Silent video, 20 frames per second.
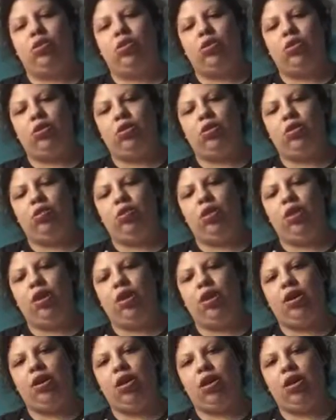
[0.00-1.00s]
So
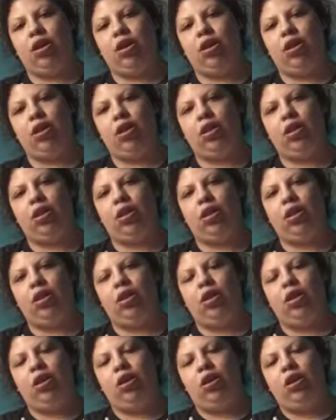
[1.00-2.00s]
yeah.
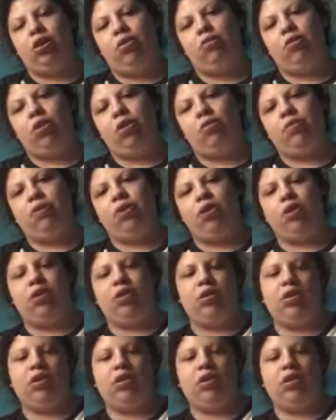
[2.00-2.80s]
Maybe